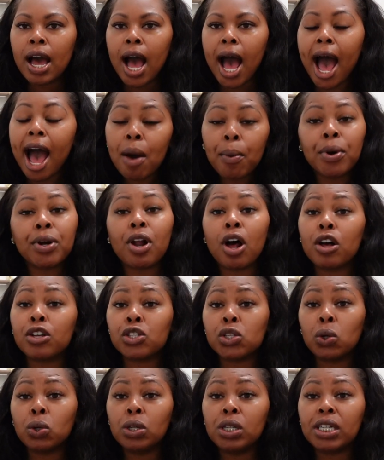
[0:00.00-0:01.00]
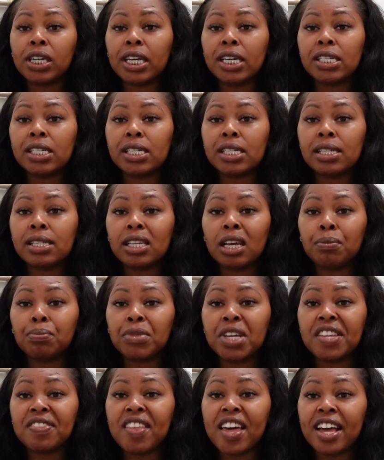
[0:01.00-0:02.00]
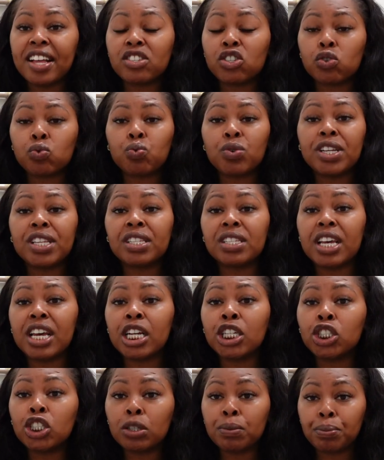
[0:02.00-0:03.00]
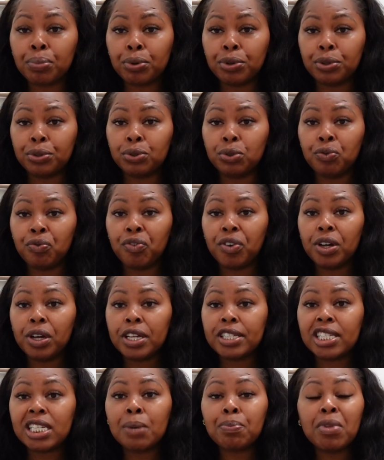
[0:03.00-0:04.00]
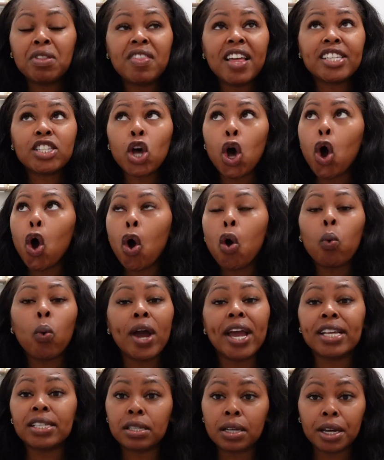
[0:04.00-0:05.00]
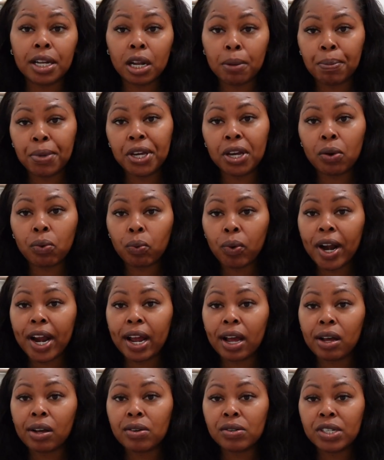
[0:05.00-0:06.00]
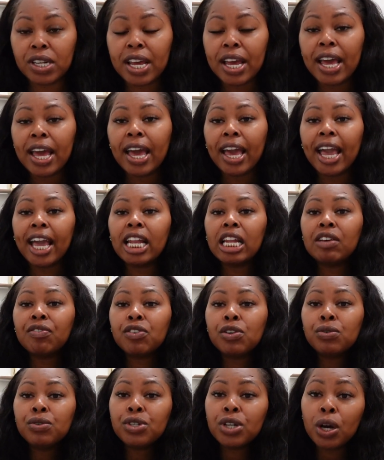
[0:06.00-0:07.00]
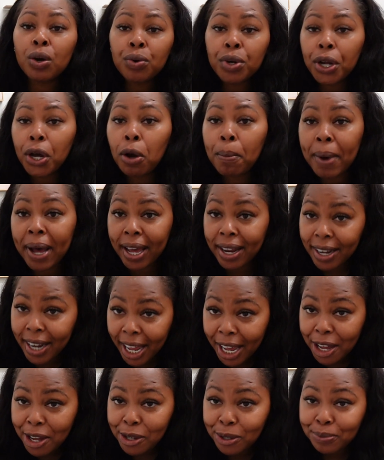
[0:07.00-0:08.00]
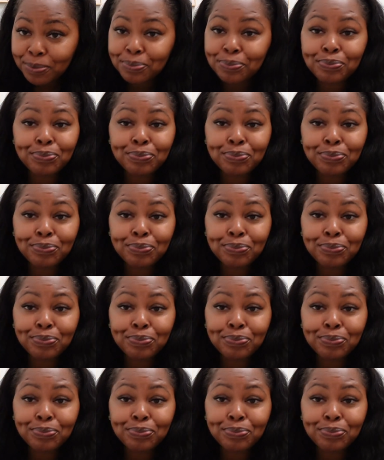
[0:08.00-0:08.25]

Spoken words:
I would also look into something that's recession proof, something that's always going to be around. And if you don't know by now,